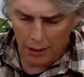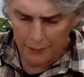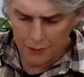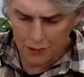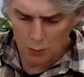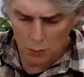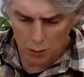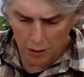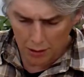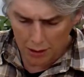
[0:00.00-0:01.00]
and they're still
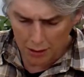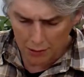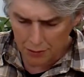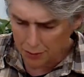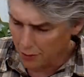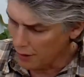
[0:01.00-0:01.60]
quite hard,